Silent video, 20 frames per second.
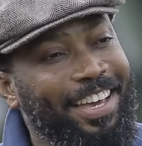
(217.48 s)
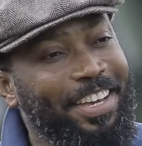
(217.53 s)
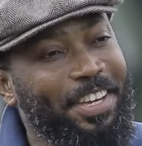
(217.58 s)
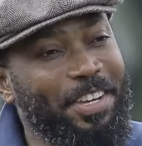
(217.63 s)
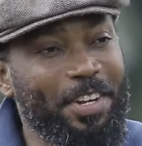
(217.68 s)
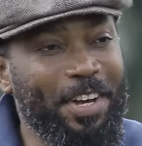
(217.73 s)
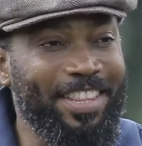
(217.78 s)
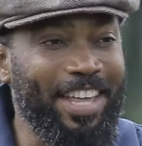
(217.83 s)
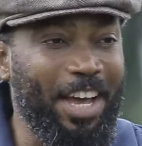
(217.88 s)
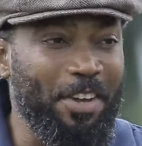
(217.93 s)
You
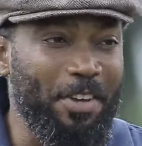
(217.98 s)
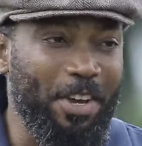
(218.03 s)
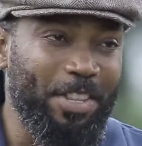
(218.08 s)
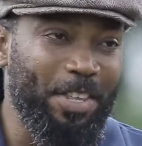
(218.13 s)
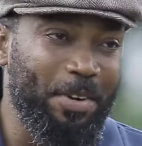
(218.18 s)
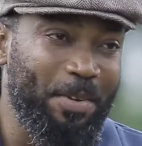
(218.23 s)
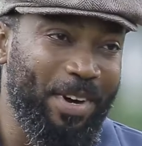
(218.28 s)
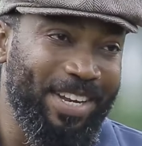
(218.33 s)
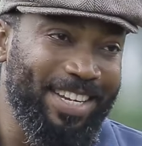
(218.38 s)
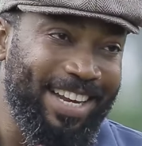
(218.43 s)
know that you're
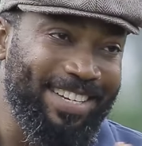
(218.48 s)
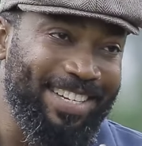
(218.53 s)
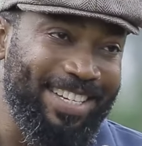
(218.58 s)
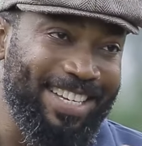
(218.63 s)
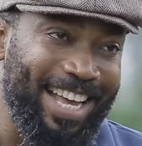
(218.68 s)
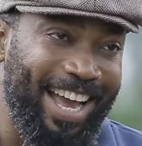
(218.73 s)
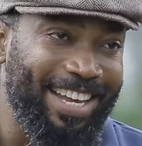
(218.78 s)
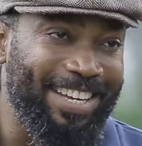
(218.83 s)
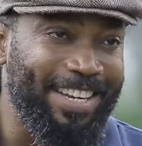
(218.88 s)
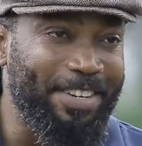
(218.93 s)
the one that is
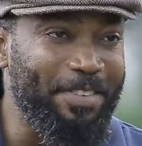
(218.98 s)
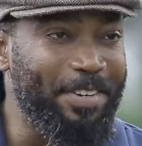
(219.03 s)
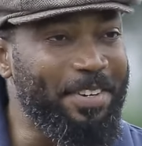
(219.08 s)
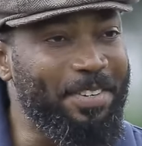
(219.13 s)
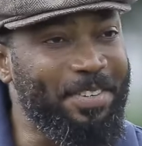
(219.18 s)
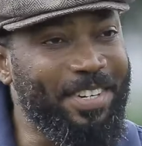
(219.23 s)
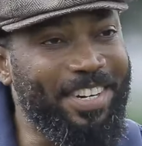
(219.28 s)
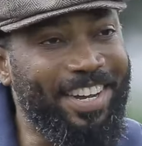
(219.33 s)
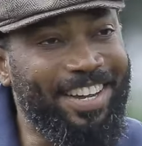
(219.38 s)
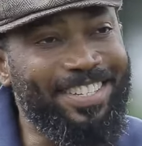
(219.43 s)
hiding.
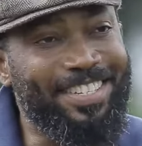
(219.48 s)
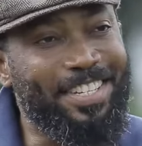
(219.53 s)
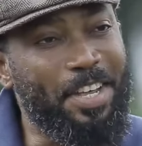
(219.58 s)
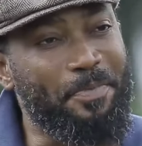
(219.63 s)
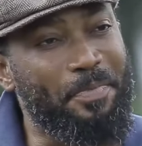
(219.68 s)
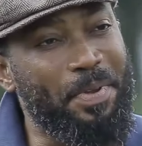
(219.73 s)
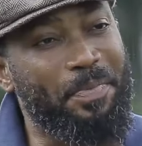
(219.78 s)
We don't see